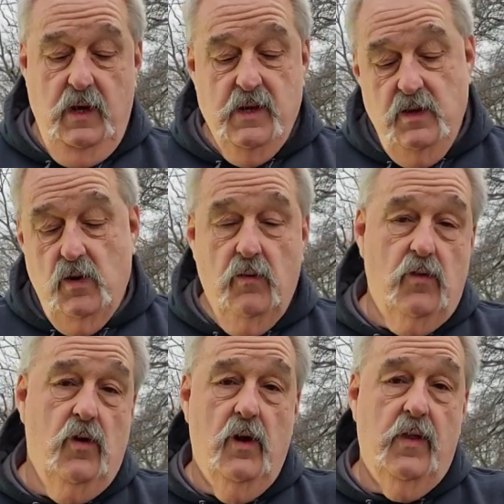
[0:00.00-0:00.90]
like I said, it's over
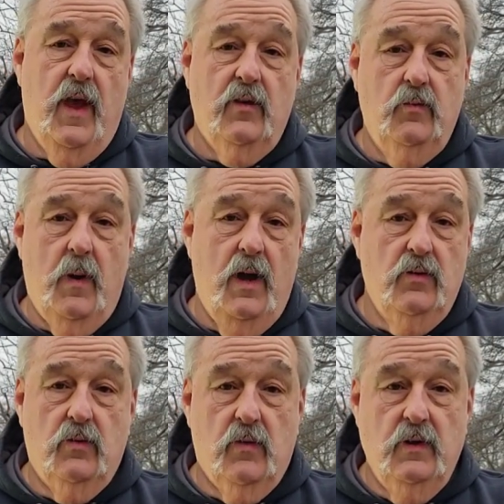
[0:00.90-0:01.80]
two hundred thousand miles
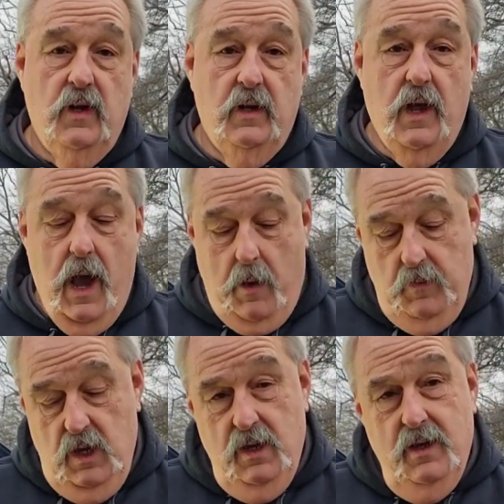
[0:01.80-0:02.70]
and it runs like a top.
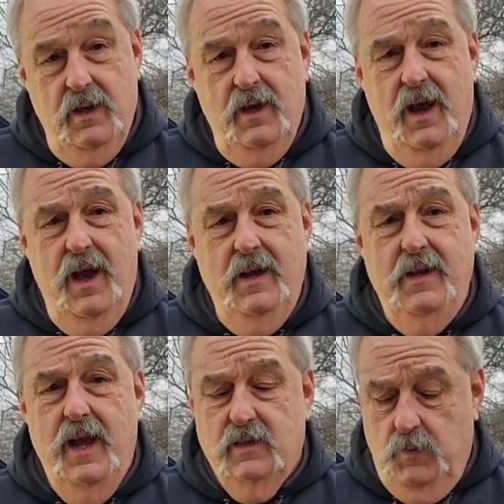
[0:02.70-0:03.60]
And
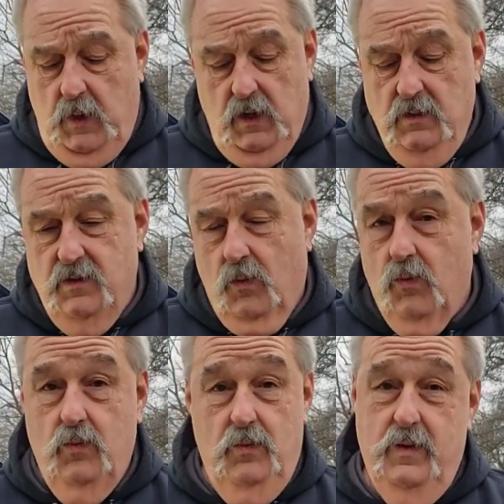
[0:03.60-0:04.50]
that's because the,
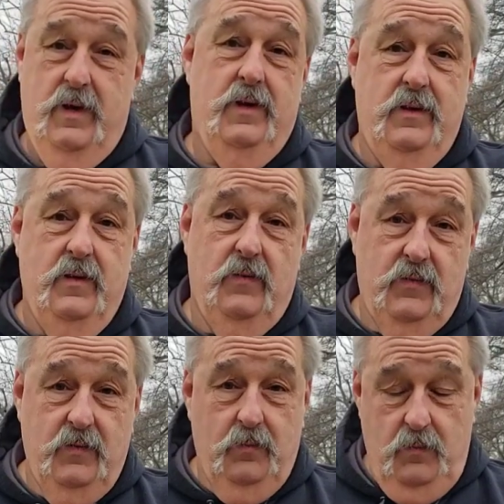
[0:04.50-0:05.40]
the
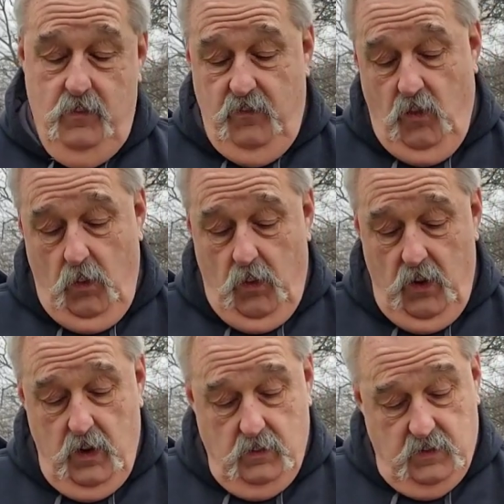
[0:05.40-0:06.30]
four
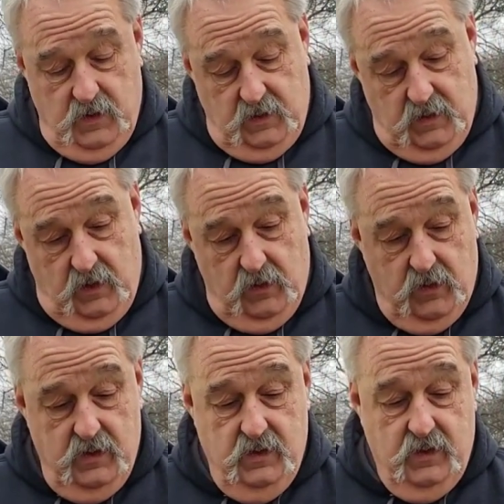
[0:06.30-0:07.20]
point oh
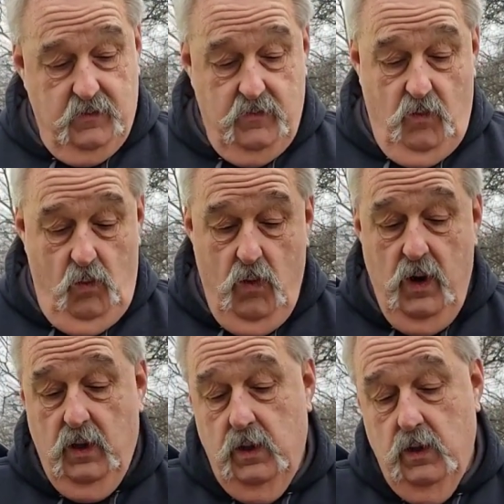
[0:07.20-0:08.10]
six-cylinder is a
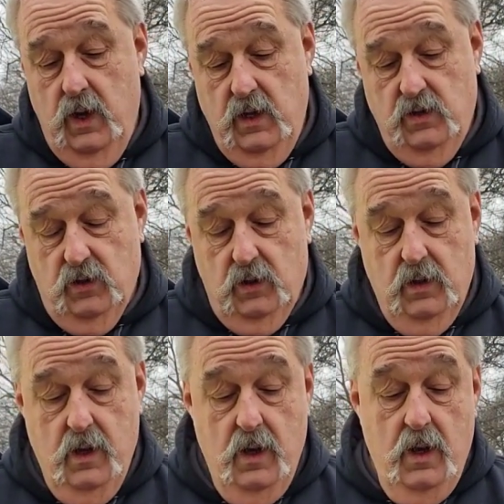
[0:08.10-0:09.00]
really good engine.
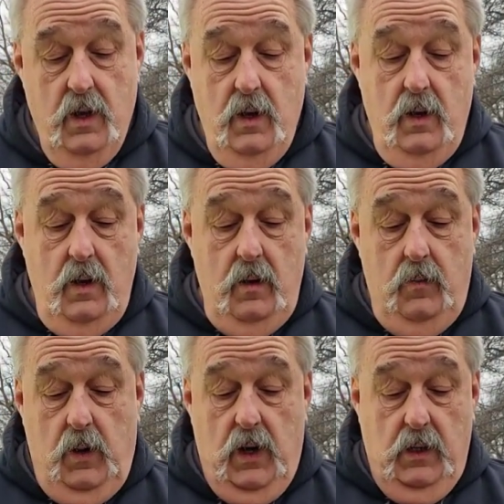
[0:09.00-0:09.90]

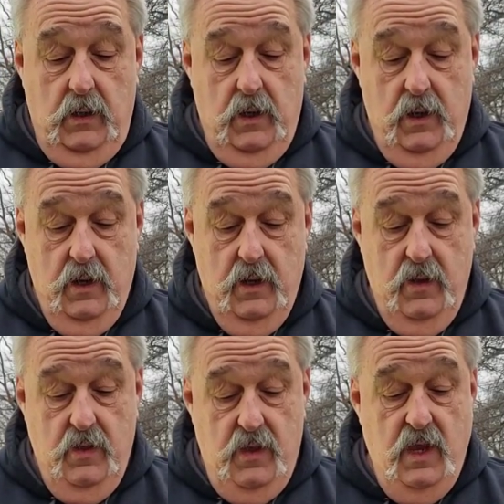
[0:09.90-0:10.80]
But
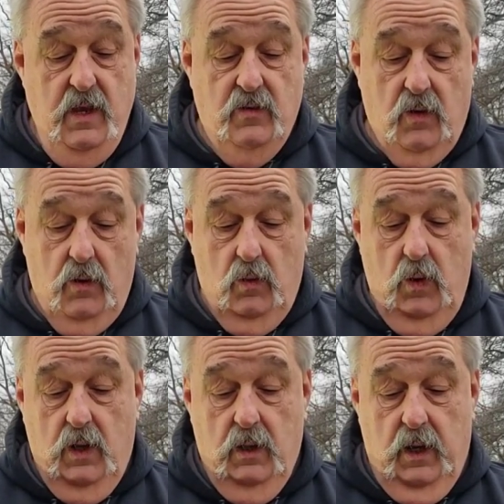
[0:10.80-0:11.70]
these are the
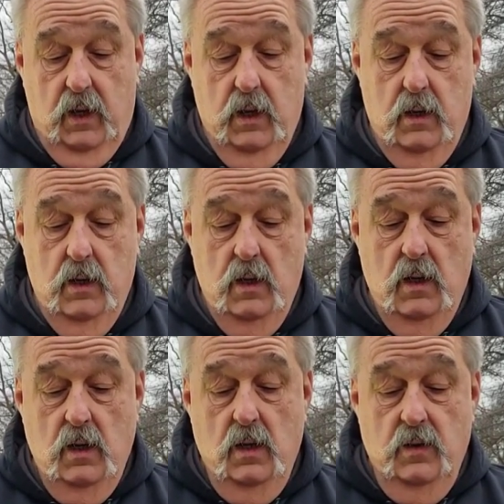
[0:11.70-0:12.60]
weak link.
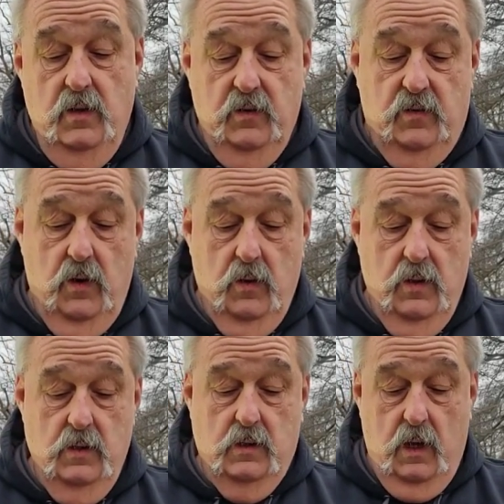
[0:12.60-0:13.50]
This here
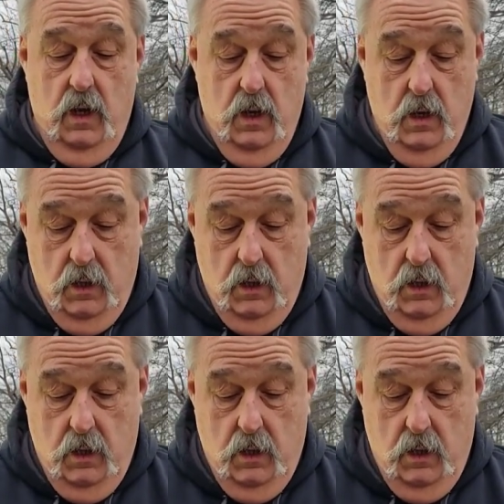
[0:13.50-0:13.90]
is a